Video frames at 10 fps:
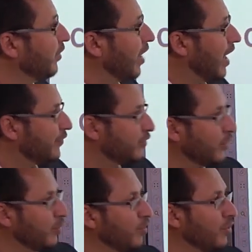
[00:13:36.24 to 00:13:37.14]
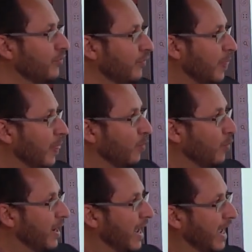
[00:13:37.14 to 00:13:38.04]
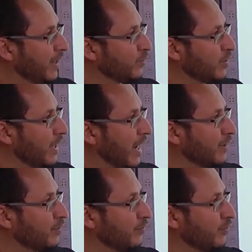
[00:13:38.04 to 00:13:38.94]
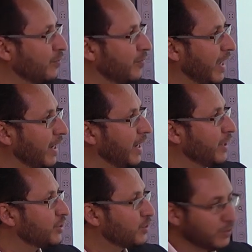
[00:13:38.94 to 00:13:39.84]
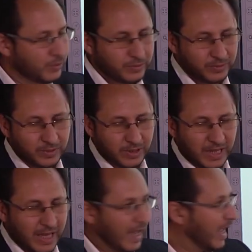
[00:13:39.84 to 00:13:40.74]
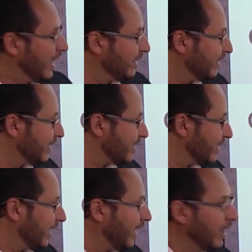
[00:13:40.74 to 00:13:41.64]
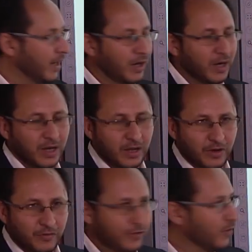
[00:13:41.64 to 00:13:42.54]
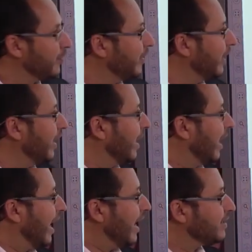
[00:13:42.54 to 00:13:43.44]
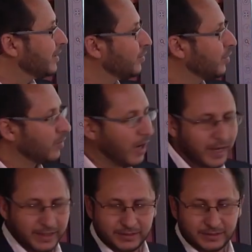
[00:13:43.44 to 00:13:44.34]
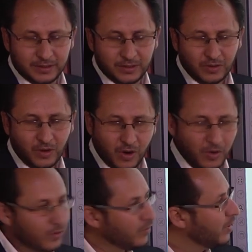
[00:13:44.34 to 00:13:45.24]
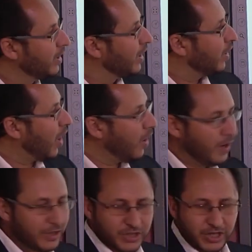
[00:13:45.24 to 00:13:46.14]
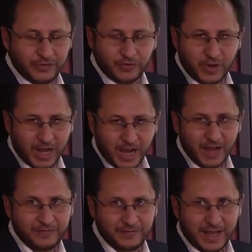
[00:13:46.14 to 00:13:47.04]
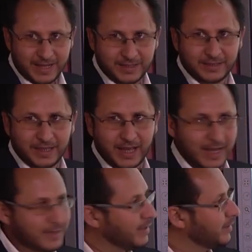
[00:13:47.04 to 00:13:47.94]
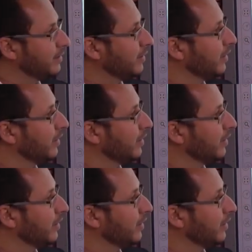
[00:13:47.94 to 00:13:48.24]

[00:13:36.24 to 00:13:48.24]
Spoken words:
you have to remove 1 hydrogen atom from the NH2 and Cl from the acid chloride, or OH if you have acetic acid,